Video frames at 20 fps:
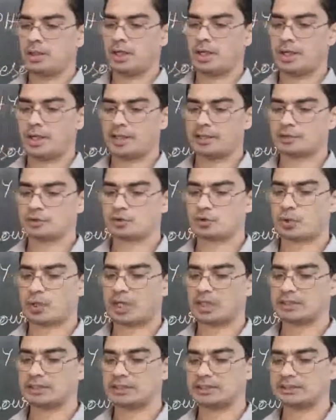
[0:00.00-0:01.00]
And
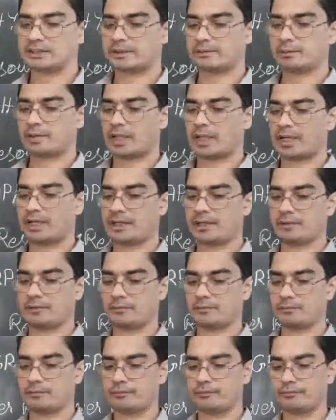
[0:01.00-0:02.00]
Sukant is
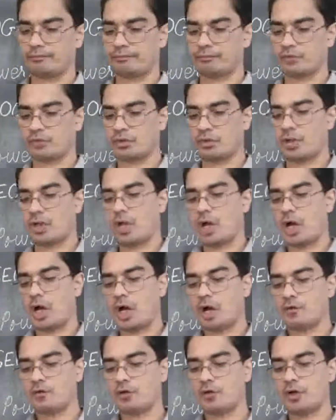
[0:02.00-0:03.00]
replying,
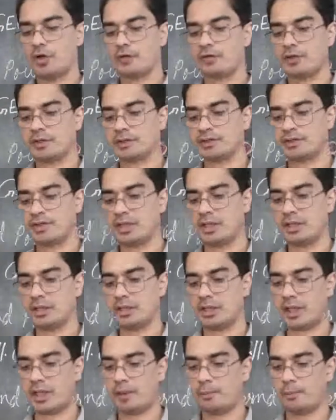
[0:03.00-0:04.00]
have you ever
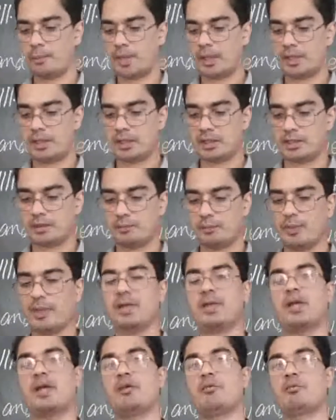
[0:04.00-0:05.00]
seen a baker
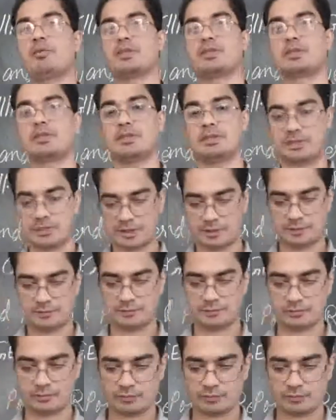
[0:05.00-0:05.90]
baking biscuits?